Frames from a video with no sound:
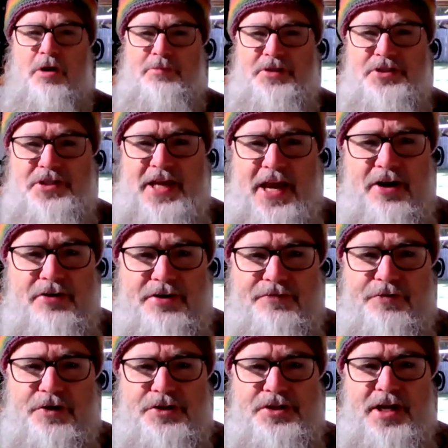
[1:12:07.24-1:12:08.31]
Might be
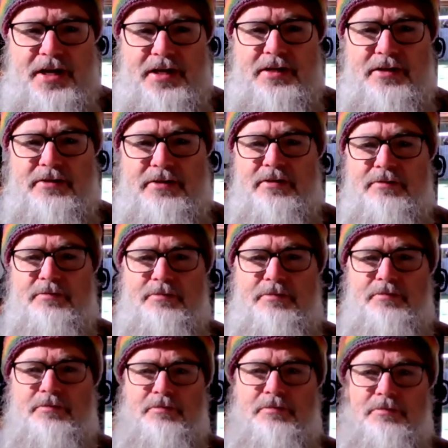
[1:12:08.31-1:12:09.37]
scary for a second,
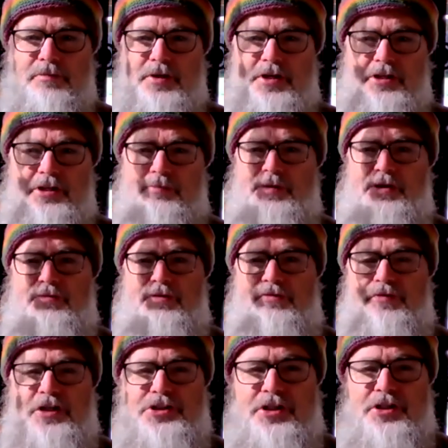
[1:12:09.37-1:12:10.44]
but it'll be
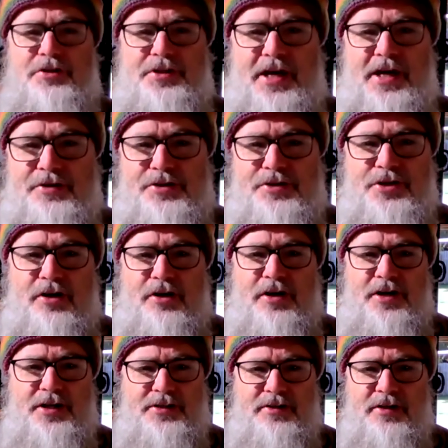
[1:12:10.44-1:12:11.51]
refreshing on the other
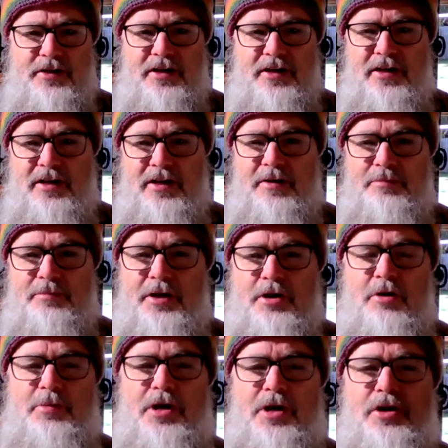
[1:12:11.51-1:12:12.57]
side.
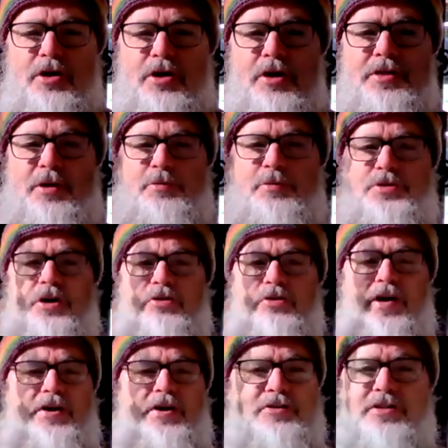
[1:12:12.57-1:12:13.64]
Like, oh my God, that was so
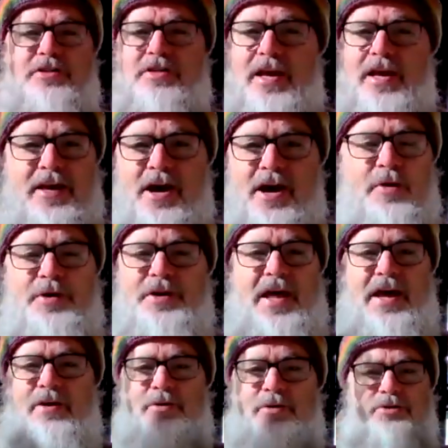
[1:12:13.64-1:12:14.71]
great. I just let go, and
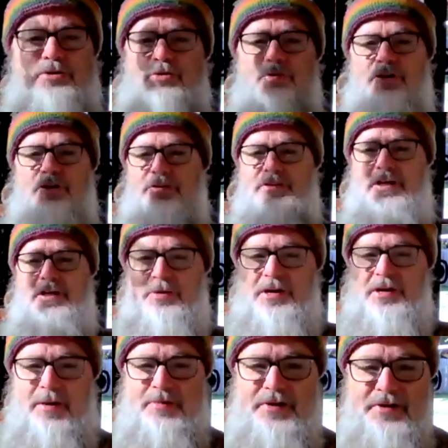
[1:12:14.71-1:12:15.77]
now it's all, I don't know what
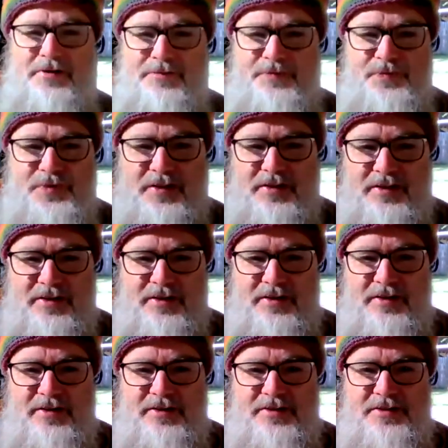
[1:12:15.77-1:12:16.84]
happened.
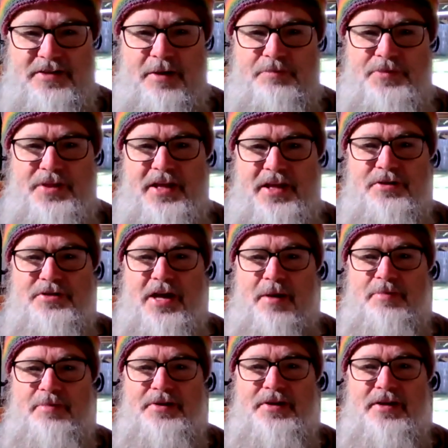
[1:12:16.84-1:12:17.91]
Something else
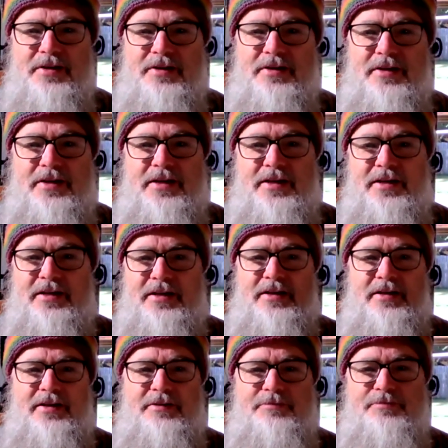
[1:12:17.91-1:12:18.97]
happened, and,
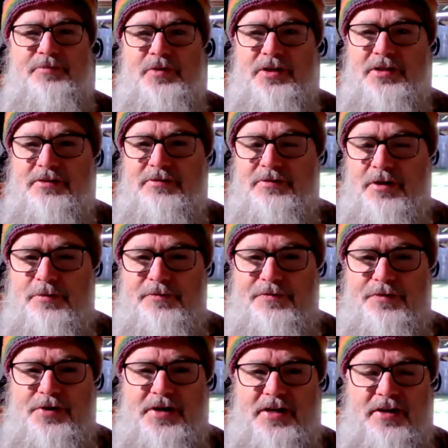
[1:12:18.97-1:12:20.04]
uh, you know,
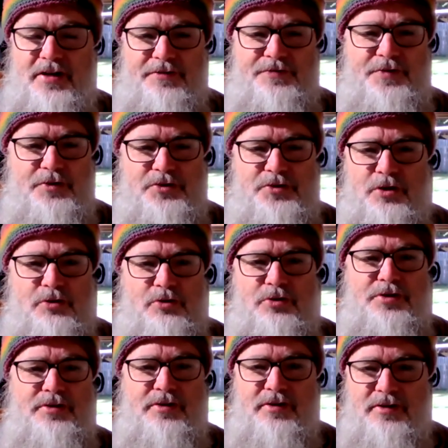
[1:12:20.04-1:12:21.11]
I'm free. I feel so
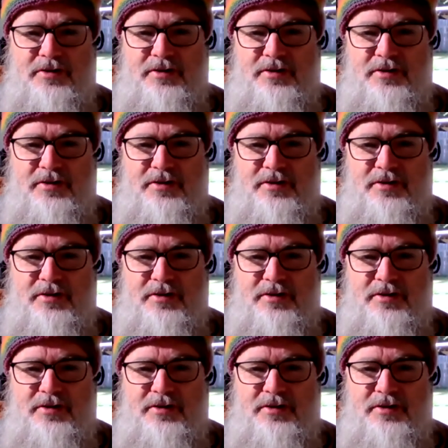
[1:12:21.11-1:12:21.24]
good.